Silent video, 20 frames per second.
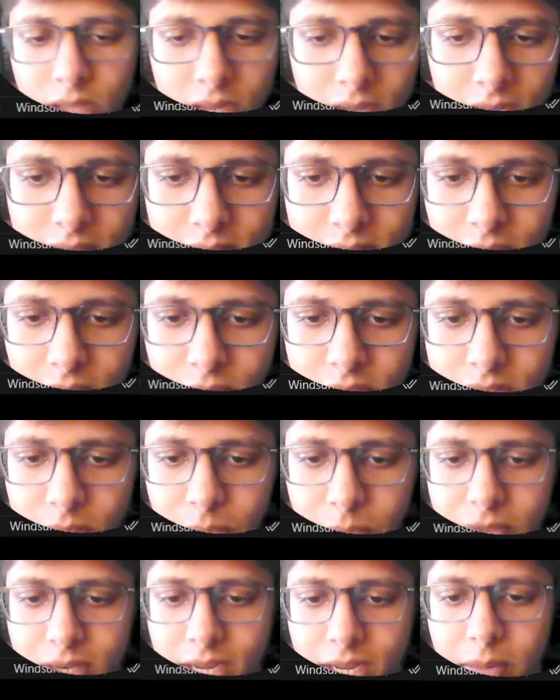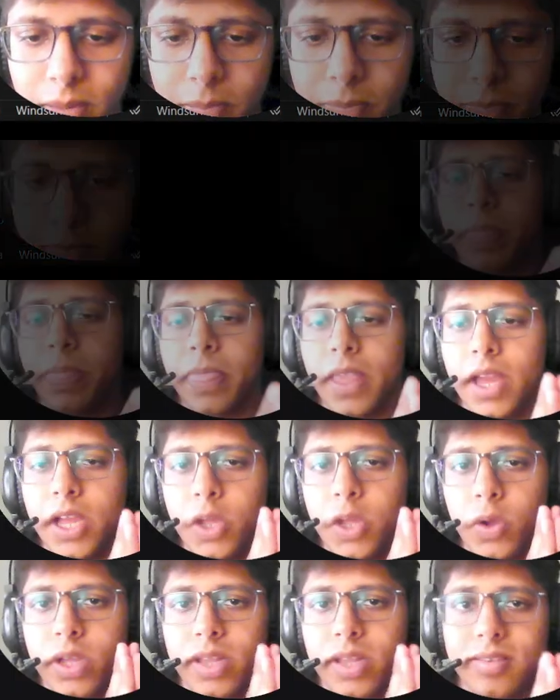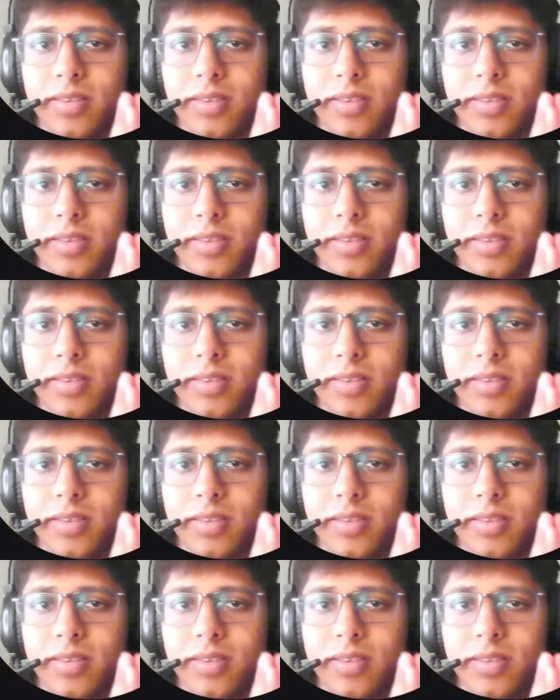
Let's give it some time. You